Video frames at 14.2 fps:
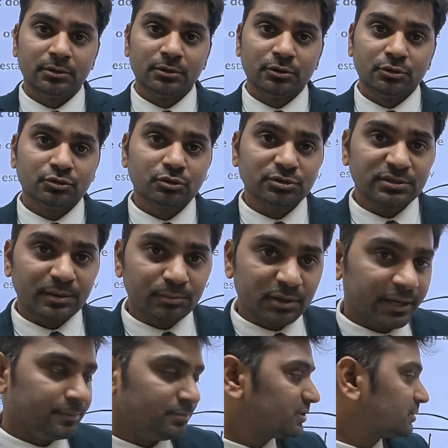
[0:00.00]
So
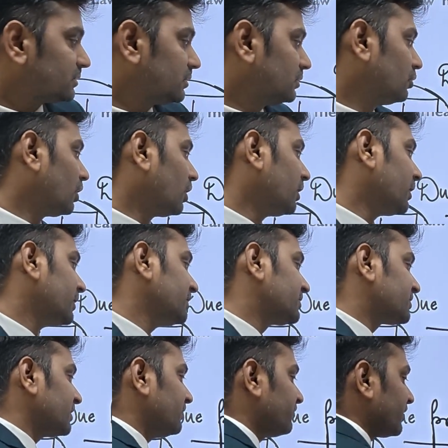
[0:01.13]
sometimes law
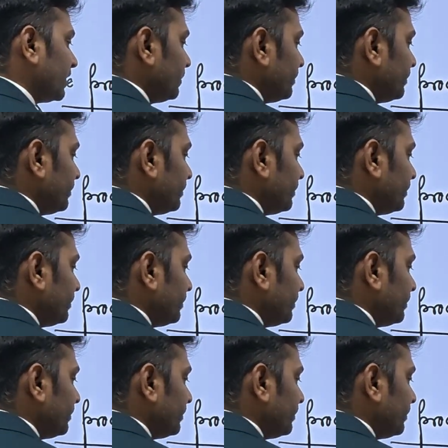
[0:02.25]
itself can be